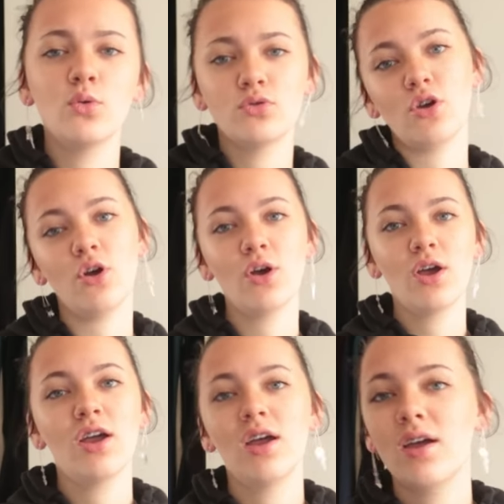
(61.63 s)
Also,
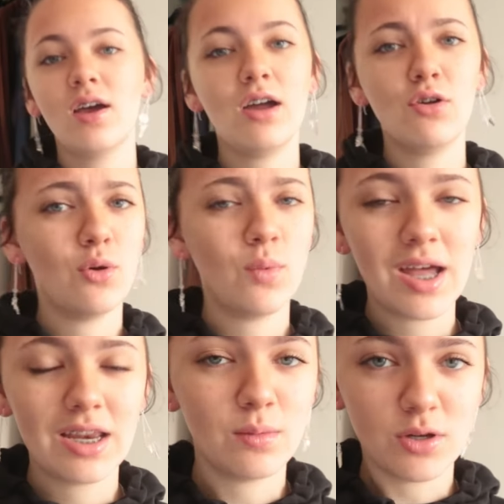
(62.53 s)
I don't know
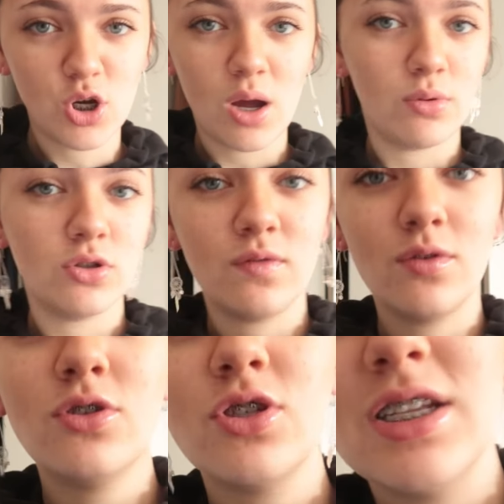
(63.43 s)
where any of my tripods have
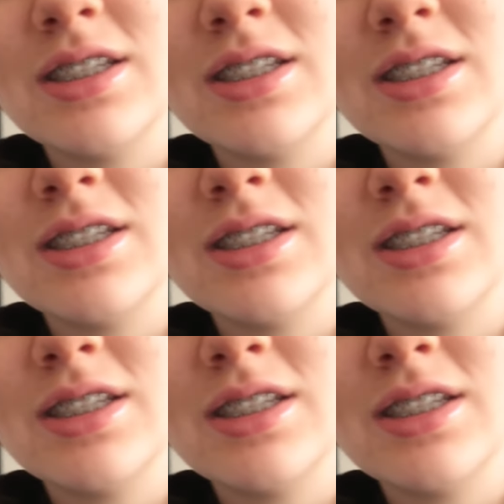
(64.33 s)
gone, so